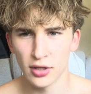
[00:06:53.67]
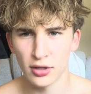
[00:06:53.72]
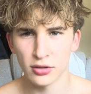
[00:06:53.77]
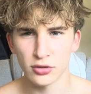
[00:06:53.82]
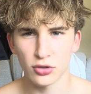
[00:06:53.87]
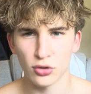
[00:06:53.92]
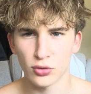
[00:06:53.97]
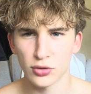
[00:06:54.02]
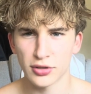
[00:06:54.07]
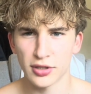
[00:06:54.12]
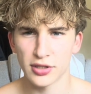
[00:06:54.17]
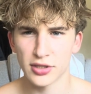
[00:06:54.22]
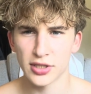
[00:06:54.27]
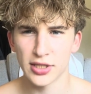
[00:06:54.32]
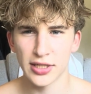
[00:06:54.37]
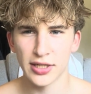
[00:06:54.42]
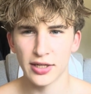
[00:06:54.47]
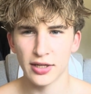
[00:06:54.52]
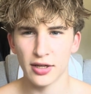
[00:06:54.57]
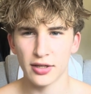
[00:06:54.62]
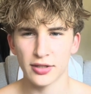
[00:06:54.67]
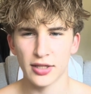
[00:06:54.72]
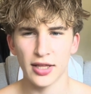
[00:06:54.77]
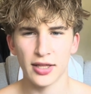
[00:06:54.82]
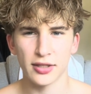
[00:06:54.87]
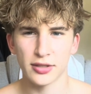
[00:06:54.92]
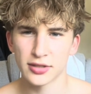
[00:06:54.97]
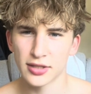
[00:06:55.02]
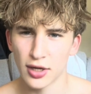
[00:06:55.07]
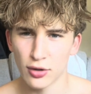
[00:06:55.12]
so essentially
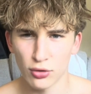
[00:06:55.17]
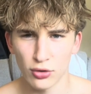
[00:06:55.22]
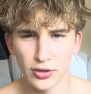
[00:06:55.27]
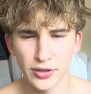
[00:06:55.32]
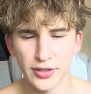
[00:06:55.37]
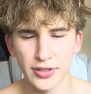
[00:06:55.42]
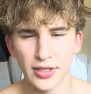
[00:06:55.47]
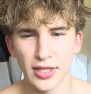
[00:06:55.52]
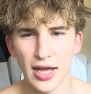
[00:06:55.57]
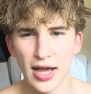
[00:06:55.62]
taking steroids